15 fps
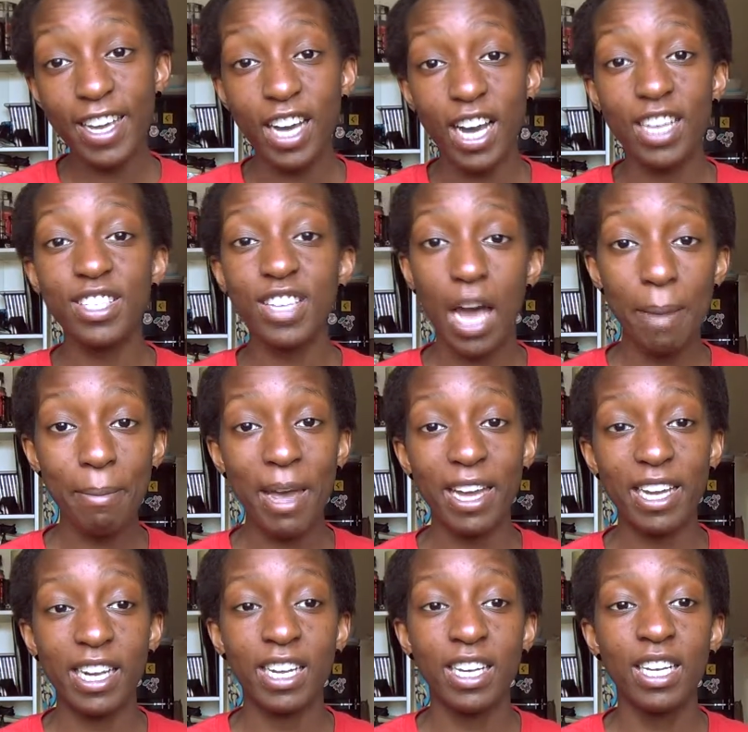guys, I'm
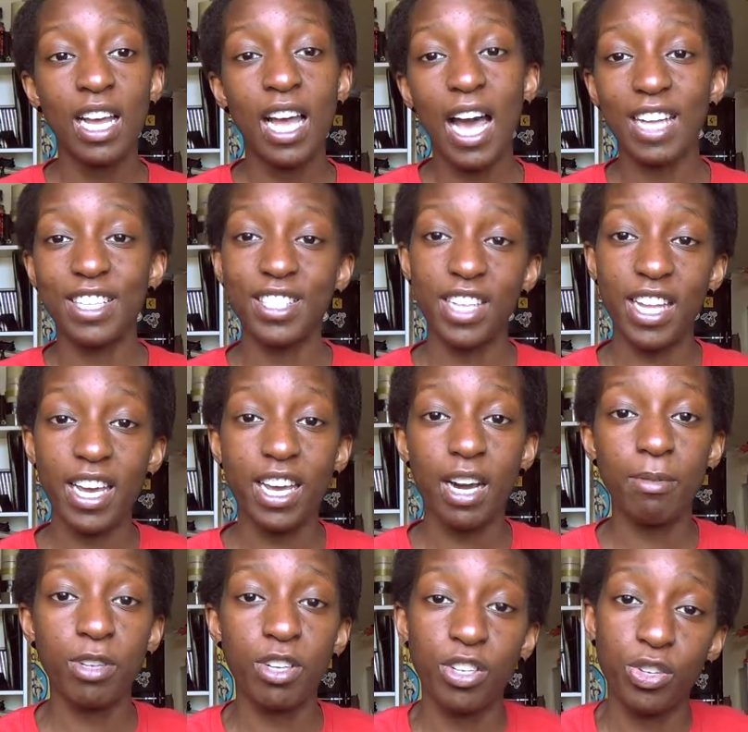Hayley, and today
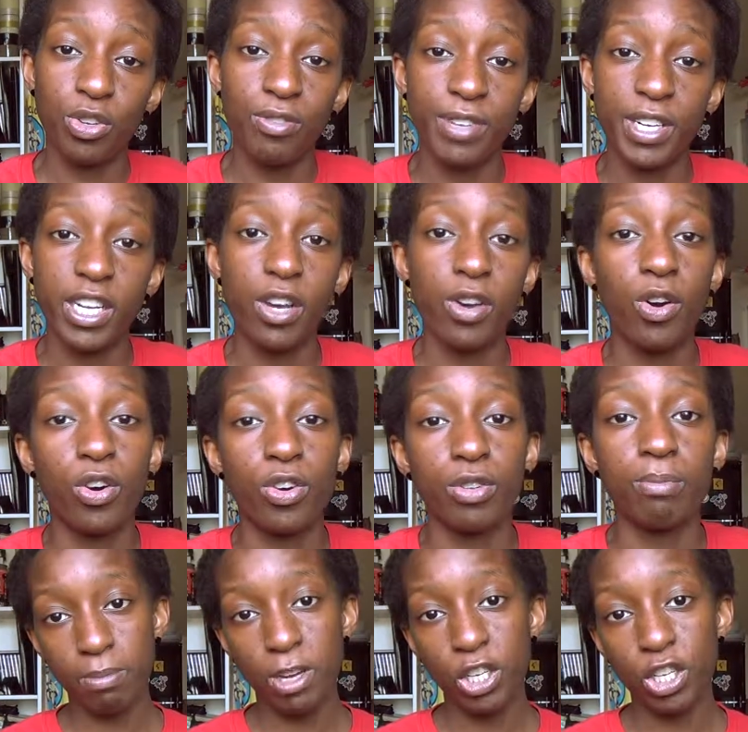I'm going to do a video on
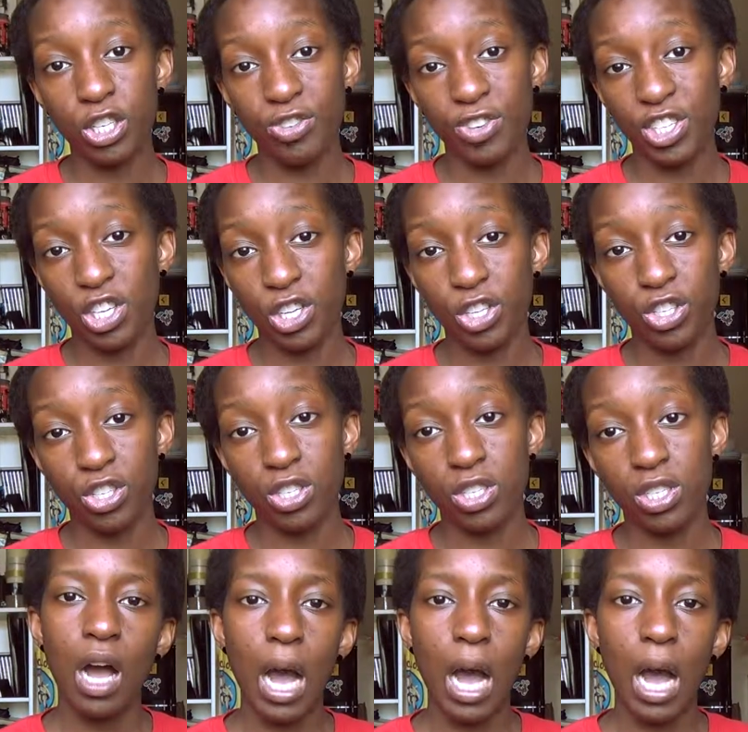my New Year's resolutions.